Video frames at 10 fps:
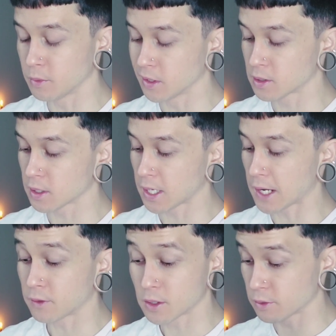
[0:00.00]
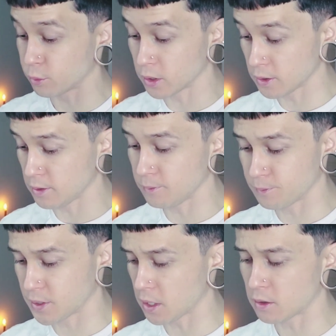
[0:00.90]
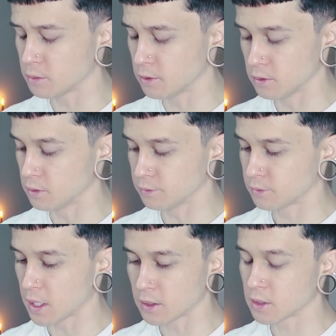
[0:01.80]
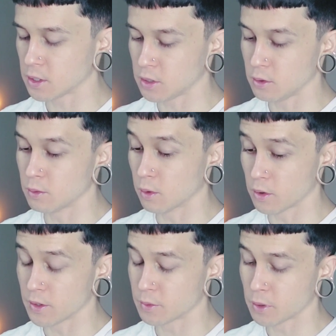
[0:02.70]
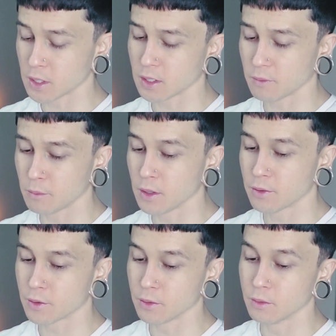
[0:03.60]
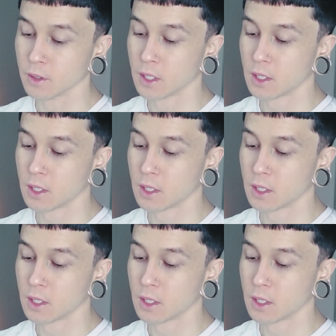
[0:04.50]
but it's like after some really terrible things that you or this person have been through,